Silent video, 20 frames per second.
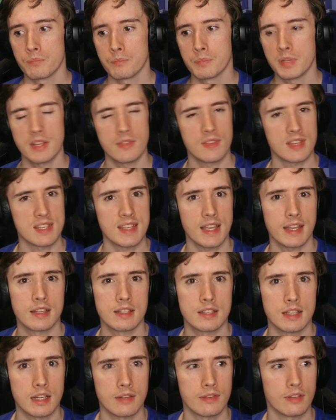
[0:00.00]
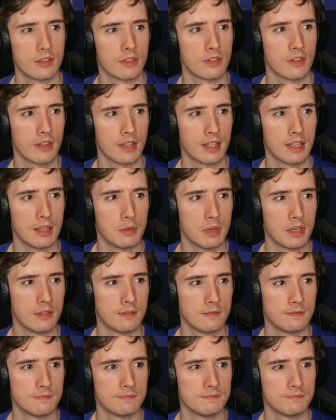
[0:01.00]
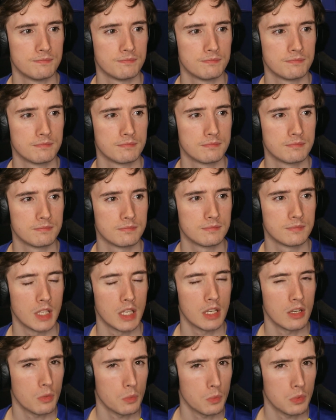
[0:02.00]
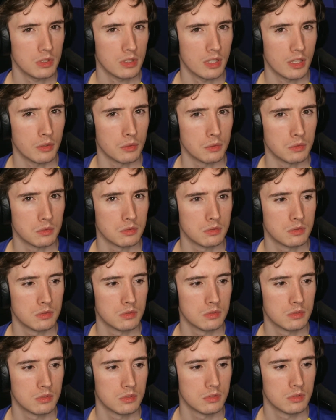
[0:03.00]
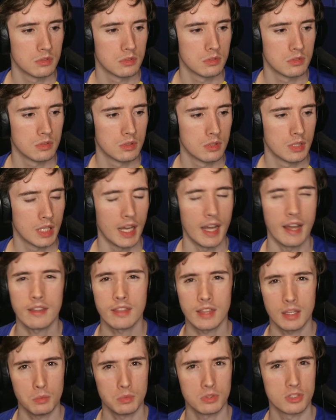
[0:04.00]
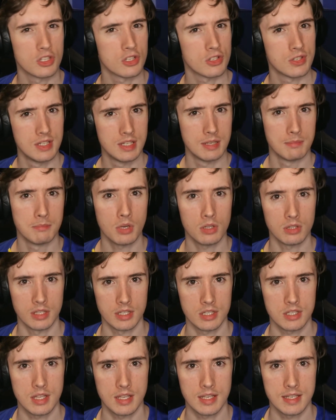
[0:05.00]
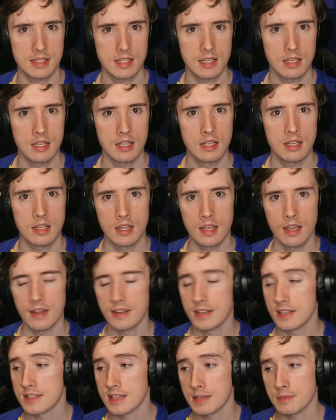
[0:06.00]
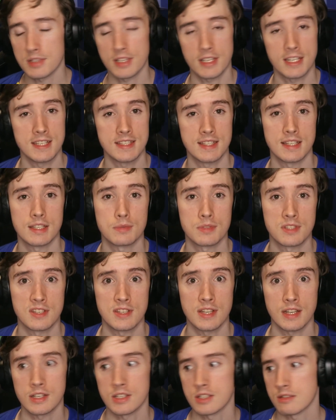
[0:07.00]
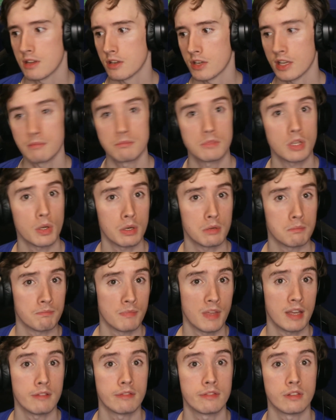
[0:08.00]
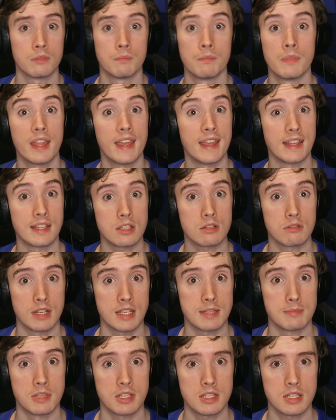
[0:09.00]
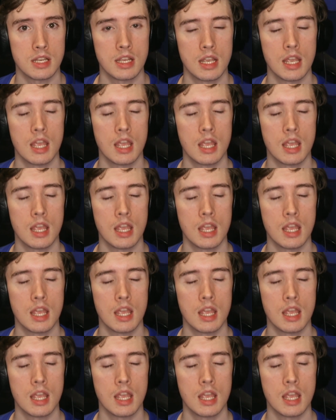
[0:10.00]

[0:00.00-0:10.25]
But in the second half, it's like he went, you know what we'll do? I think we'll just demolish these. And it seems like he said to his attackers, okay, go out, have fun. It's Christmas.